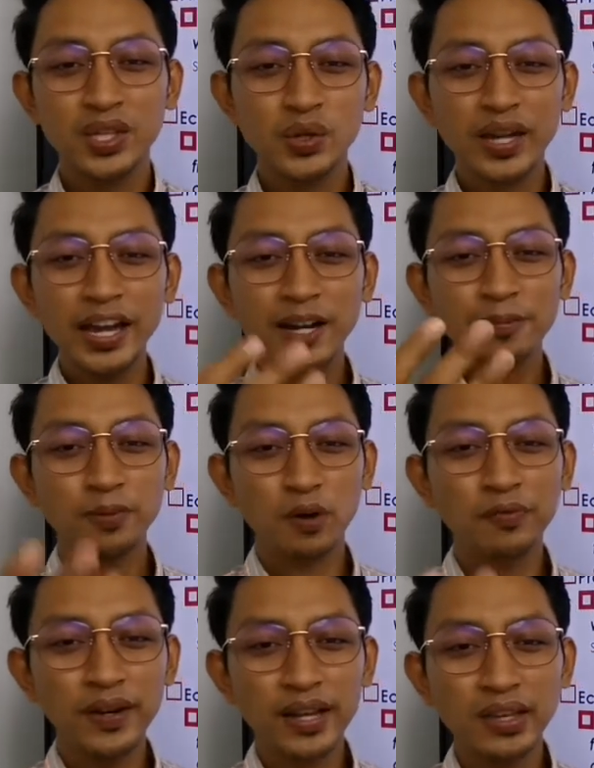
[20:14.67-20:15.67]
You get the
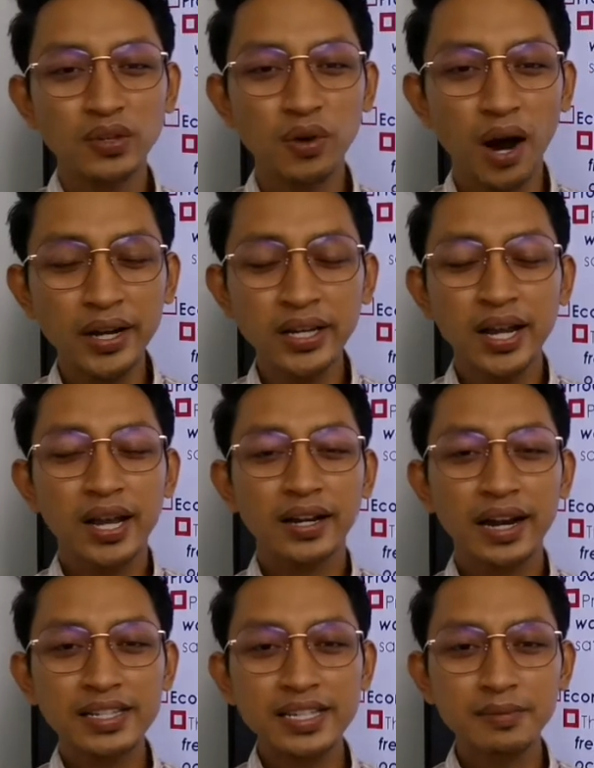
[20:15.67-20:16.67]
profit that you want,
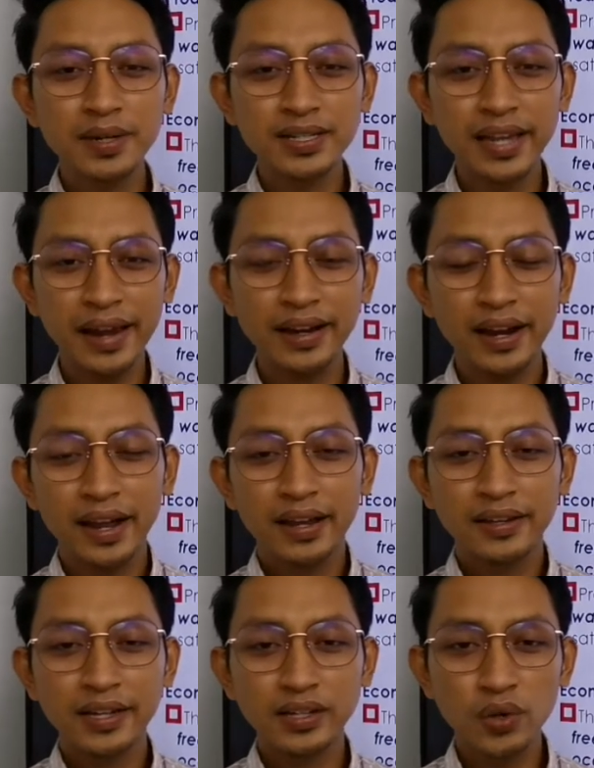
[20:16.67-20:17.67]
customer get
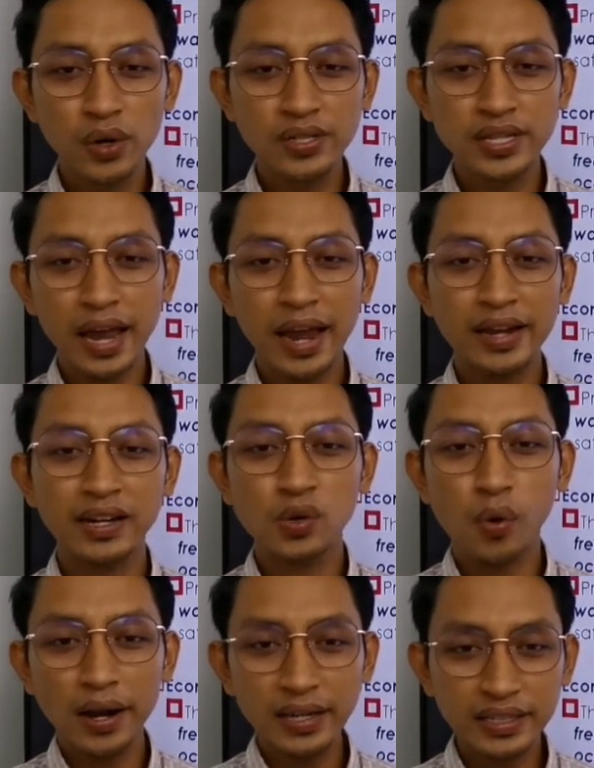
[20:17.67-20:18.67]
the goods at the
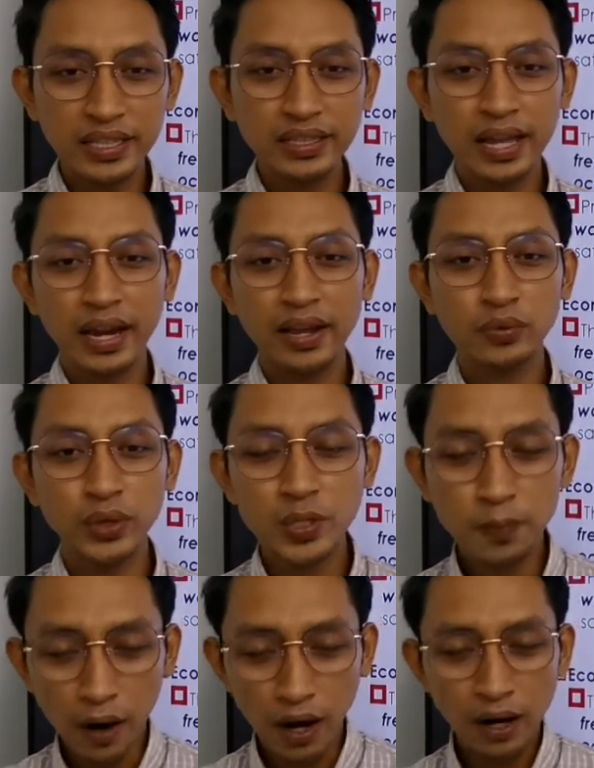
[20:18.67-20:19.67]
quality that they
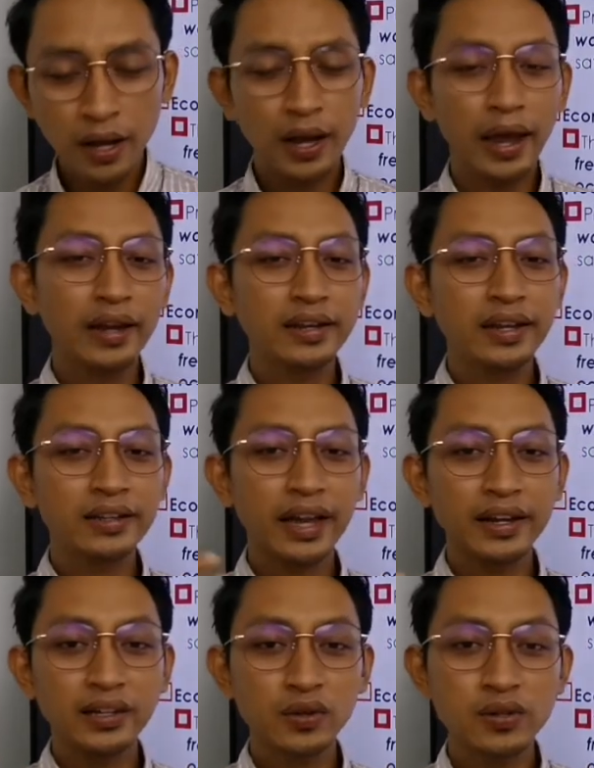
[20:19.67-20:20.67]
wish for, and they
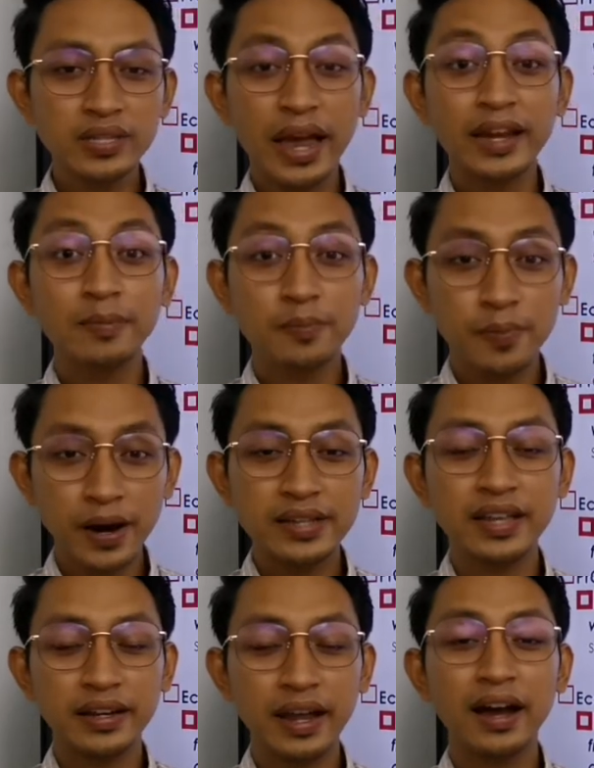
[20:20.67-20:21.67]
get the goods at the
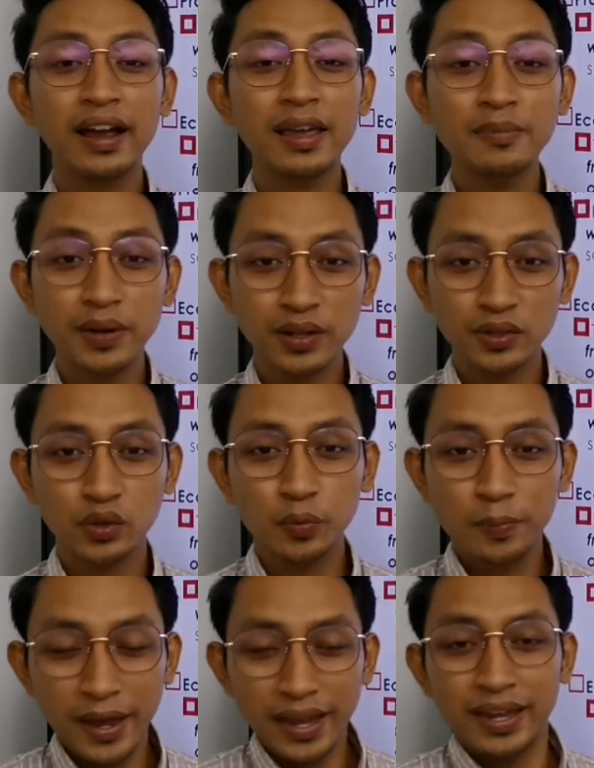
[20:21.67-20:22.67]
price that they are able
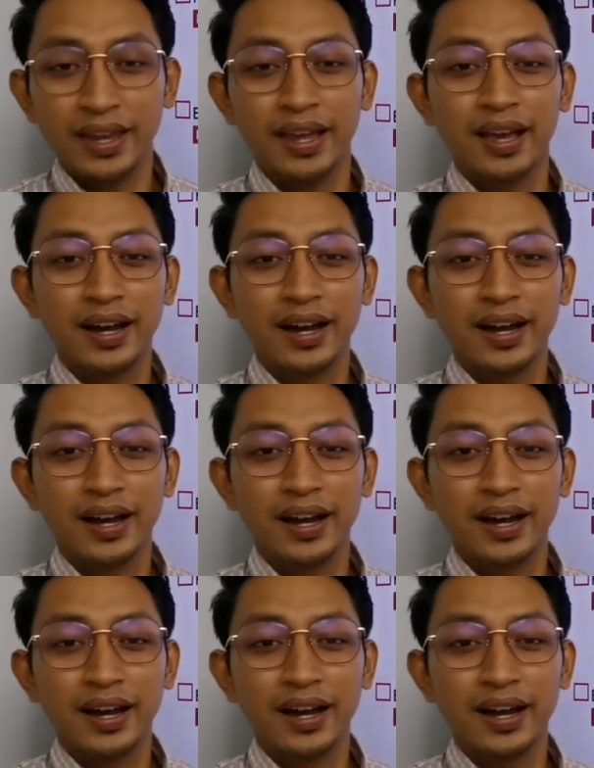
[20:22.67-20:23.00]
to pay.